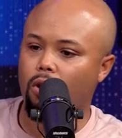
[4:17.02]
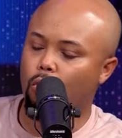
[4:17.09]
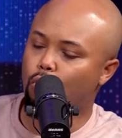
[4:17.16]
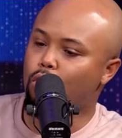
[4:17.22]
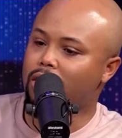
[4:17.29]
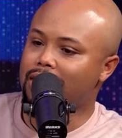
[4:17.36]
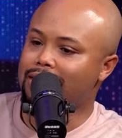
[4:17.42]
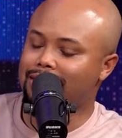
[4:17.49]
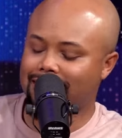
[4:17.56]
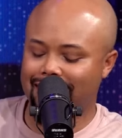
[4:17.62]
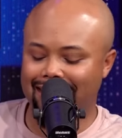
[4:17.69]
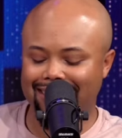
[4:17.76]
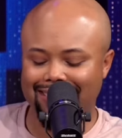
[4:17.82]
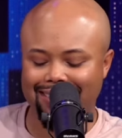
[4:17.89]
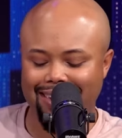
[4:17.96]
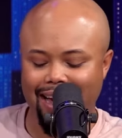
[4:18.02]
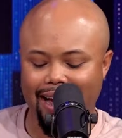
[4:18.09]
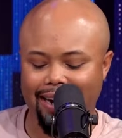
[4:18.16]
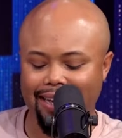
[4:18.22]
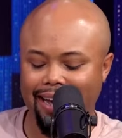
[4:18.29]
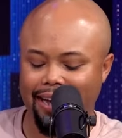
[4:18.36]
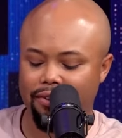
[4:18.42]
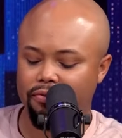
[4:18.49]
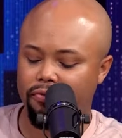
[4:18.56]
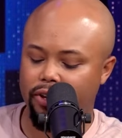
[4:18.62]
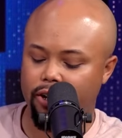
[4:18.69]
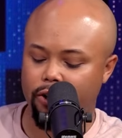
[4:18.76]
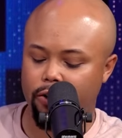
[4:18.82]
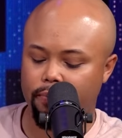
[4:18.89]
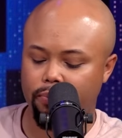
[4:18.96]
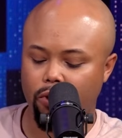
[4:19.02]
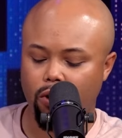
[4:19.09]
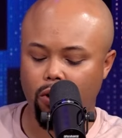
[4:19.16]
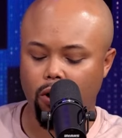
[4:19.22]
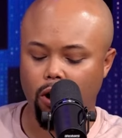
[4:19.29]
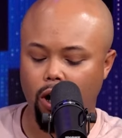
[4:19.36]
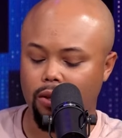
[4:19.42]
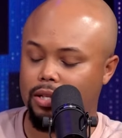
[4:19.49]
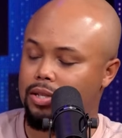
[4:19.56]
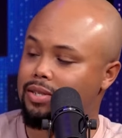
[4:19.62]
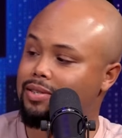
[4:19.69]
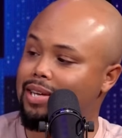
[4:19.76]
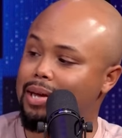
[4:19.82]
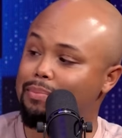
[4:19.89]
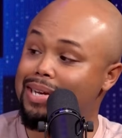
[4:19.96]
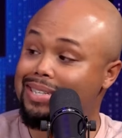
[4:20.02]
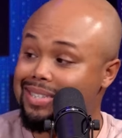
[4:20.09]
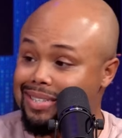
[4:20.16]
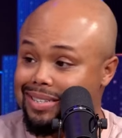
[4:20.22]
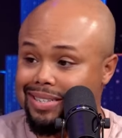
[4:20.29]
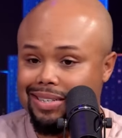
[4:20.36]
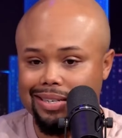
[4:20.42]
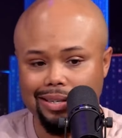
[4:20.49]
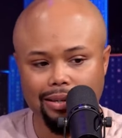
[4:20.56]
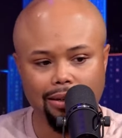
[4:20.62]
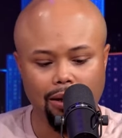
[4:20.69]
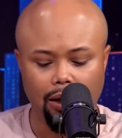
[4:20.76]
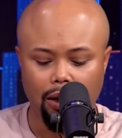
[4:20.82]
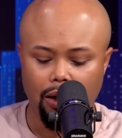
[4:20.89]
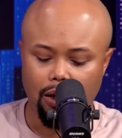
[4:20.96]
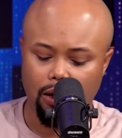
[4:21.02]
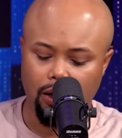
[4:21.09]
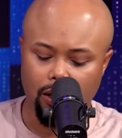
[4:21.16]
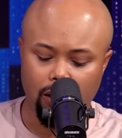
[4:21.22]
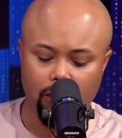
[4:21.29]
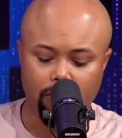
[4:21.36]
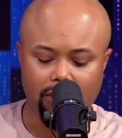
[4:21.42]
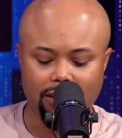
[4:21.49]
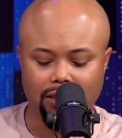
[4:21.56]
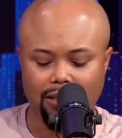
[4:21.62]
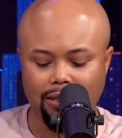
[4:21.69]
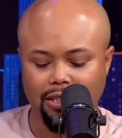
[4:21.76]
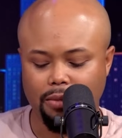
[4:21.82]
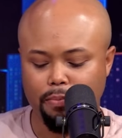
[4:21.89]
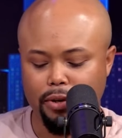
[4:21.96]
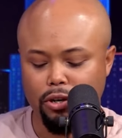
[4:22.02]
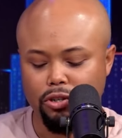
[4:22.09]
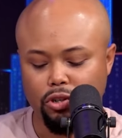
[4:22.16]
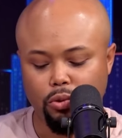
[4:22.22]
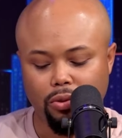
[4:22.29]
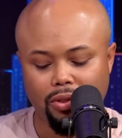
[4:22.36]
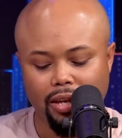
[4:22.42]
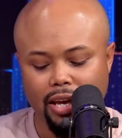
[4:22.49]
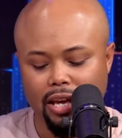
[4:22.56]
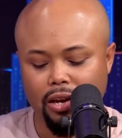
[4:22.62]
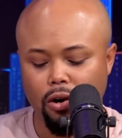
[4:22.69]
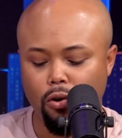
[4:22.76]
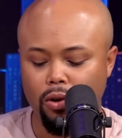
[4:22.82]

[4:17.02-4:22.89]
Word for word: What is anxiety and fear? Are they the same entity? Um, is it a spiritual thing